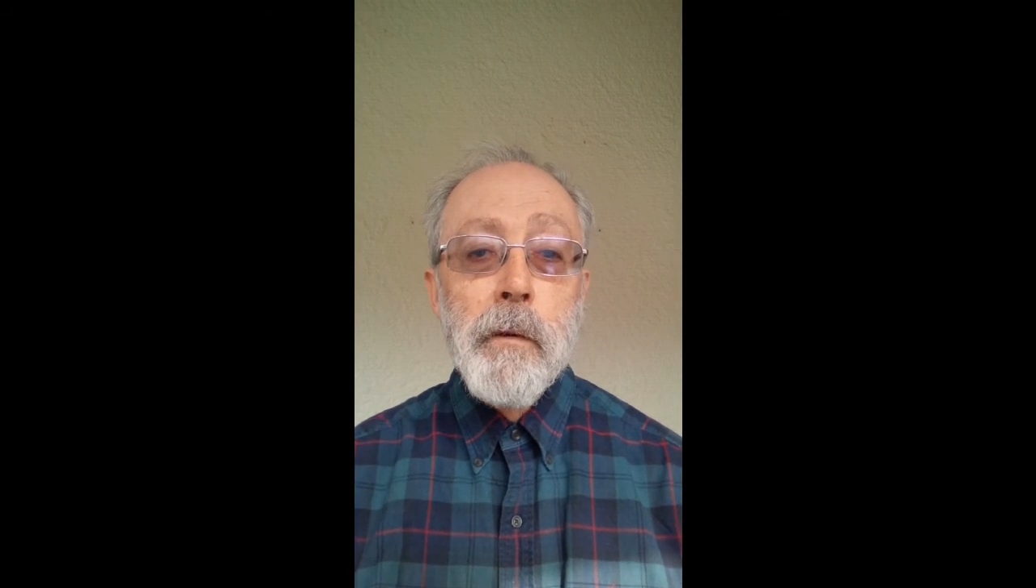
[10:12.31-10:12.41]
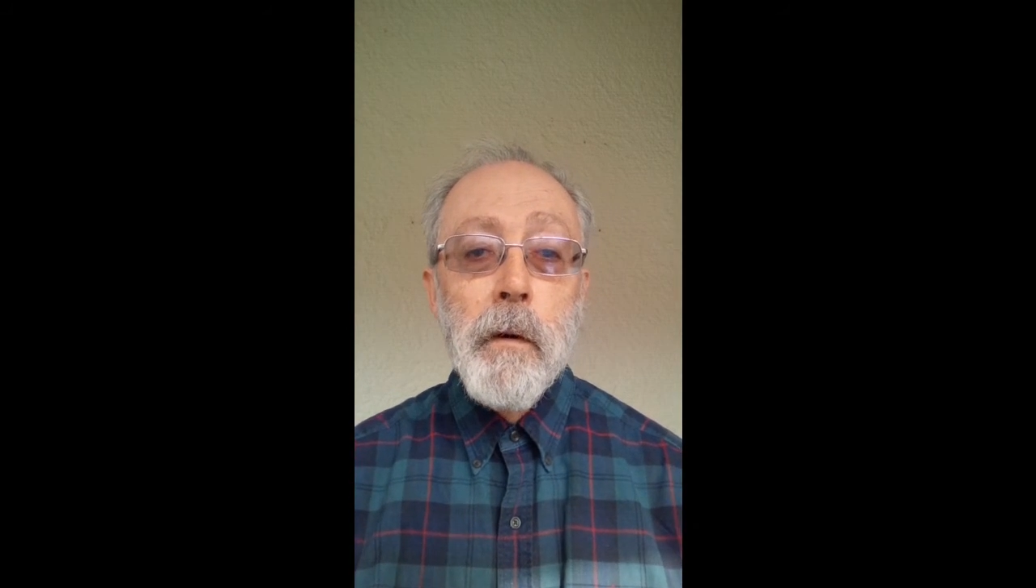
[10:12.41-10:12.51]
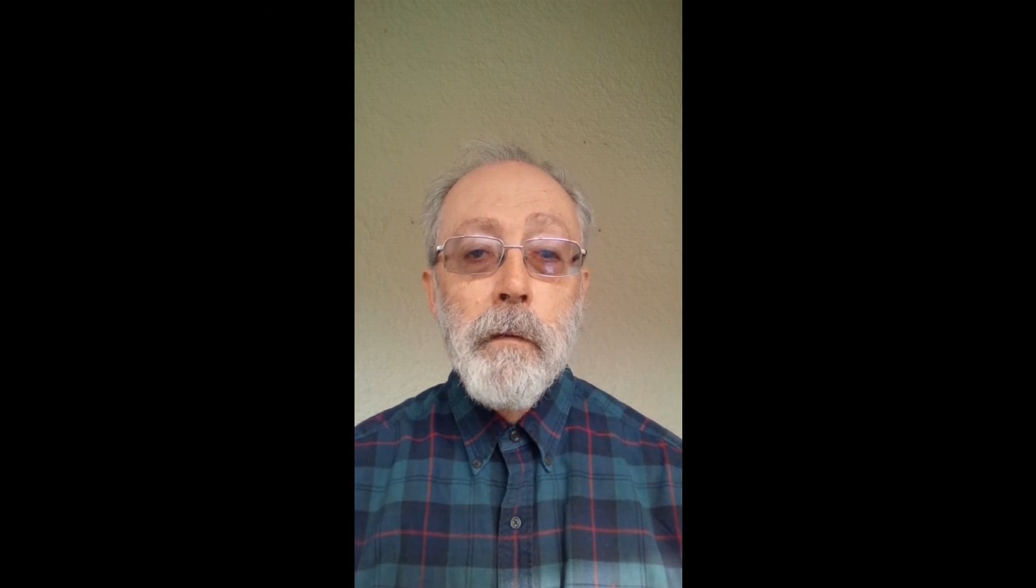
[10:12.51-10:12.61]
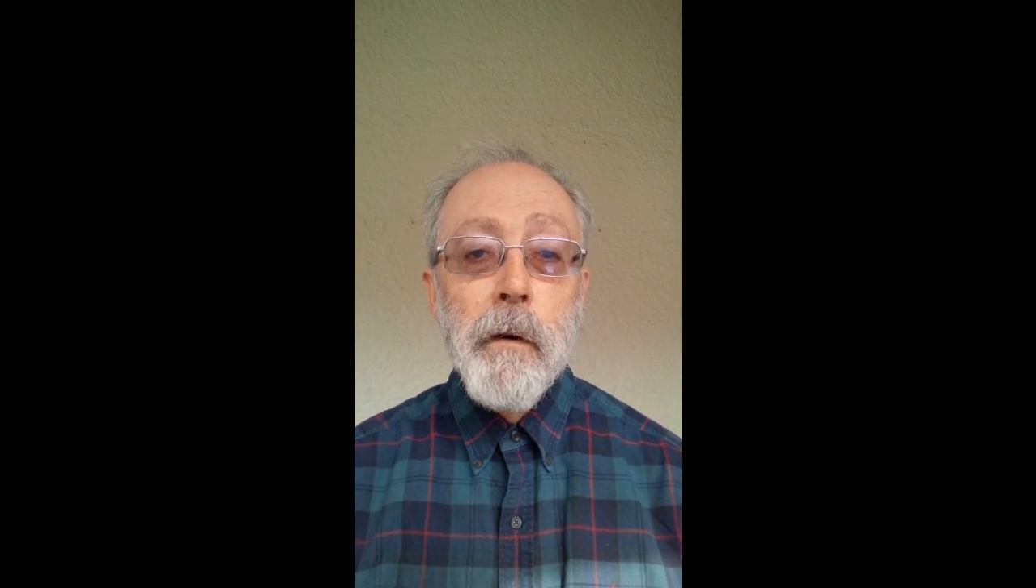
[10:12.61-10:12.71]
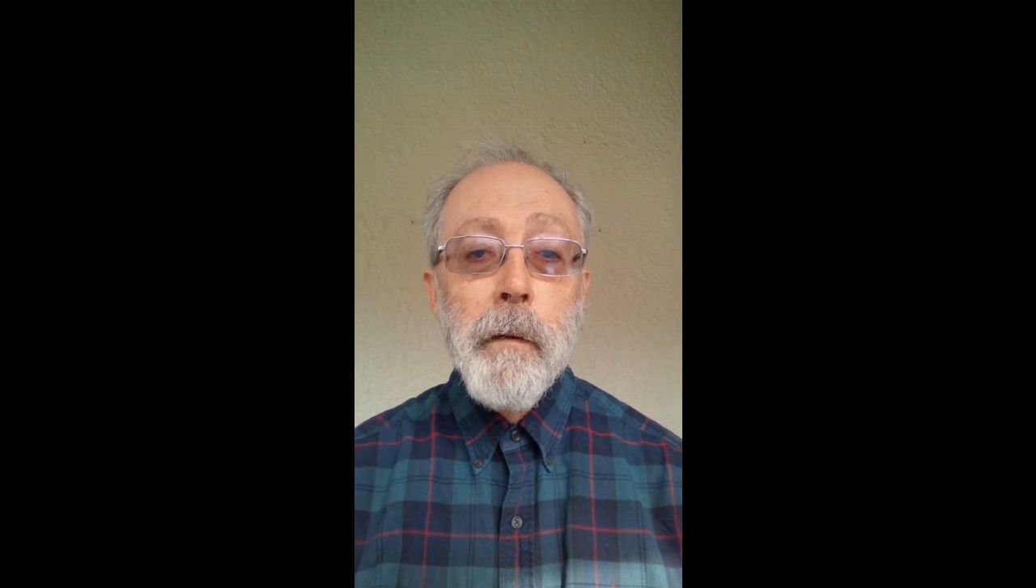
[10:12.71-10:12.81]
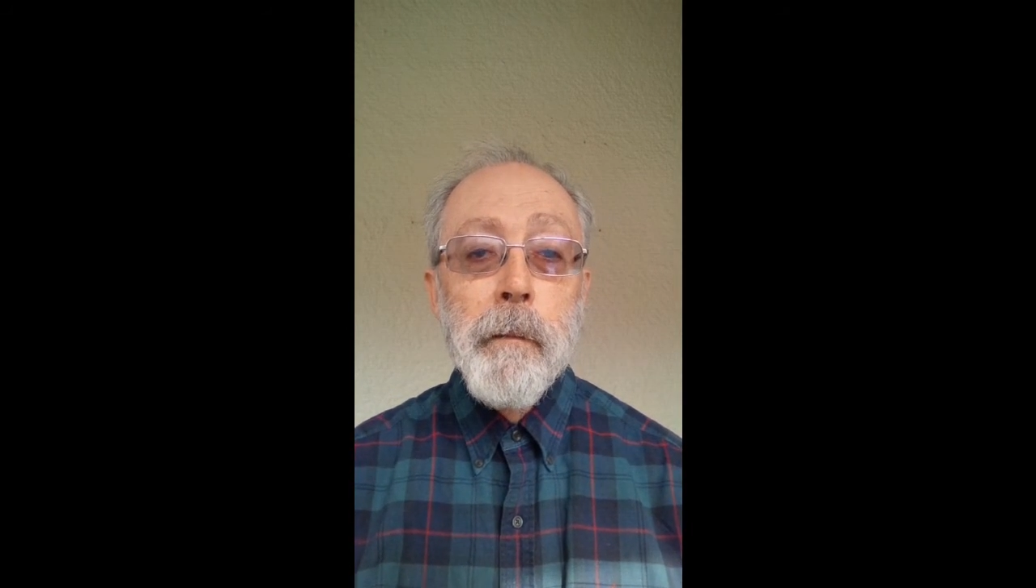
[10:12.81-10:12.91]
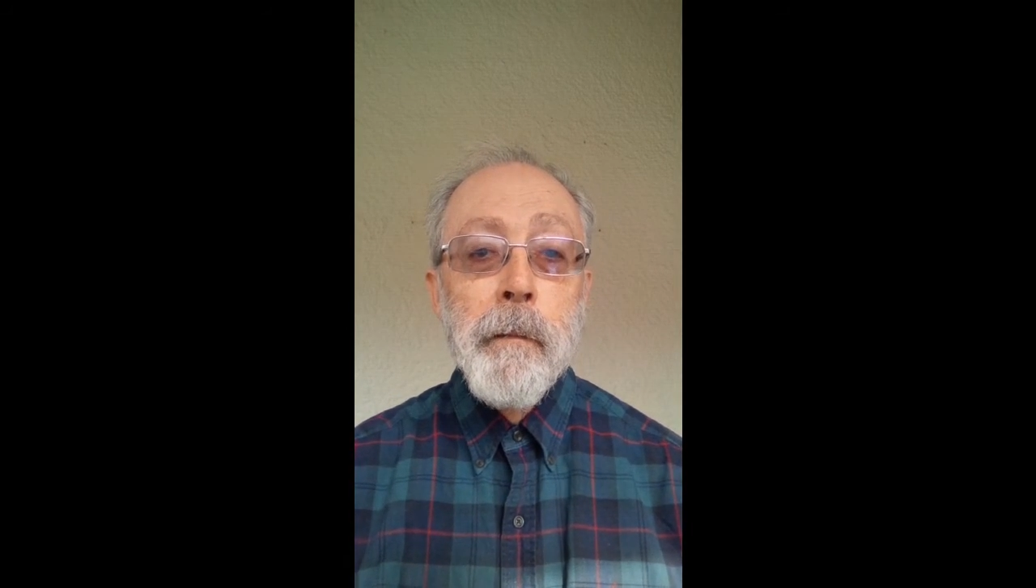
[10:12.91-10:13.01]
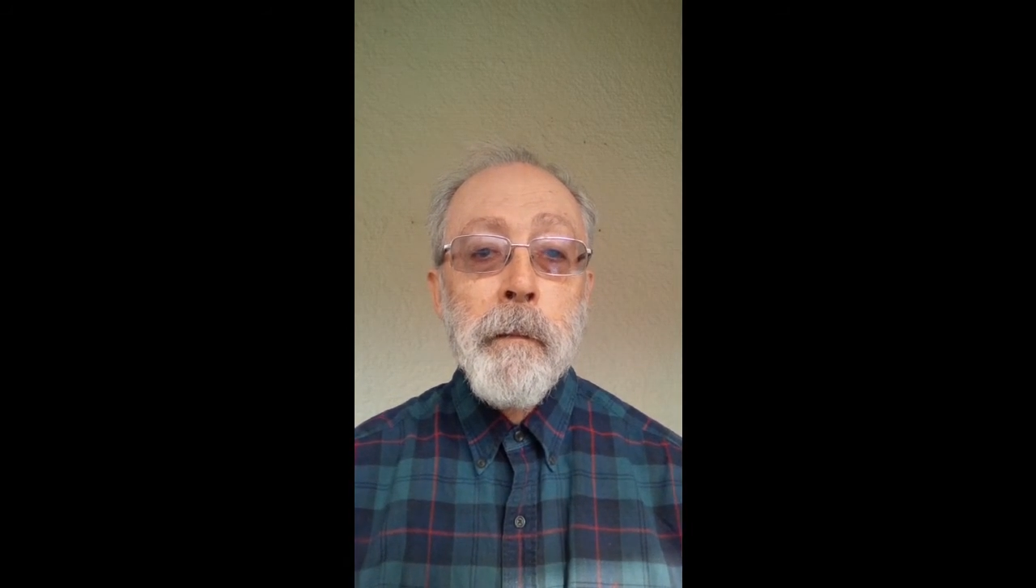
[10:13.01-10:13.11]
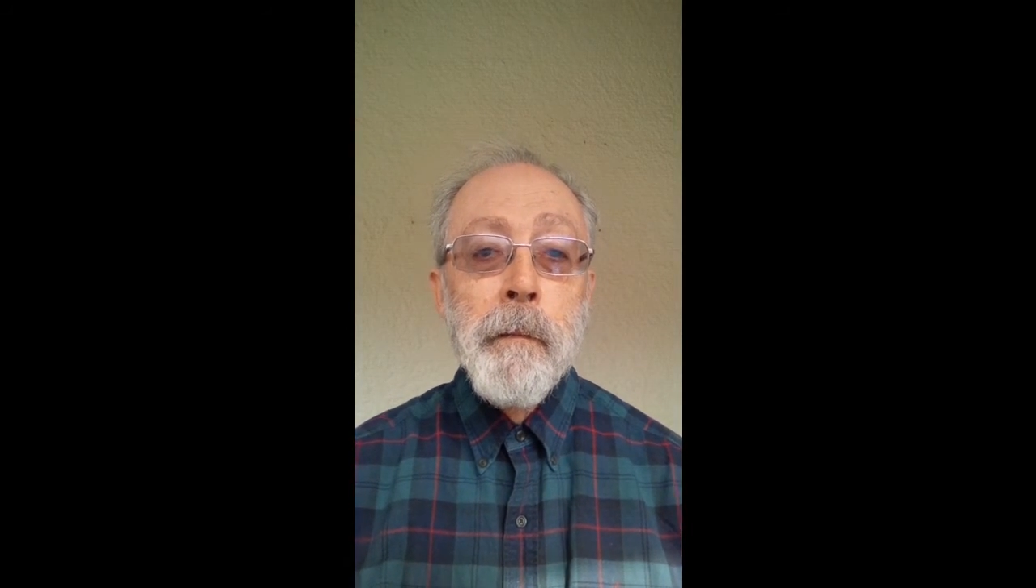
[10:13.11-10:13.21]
go for it.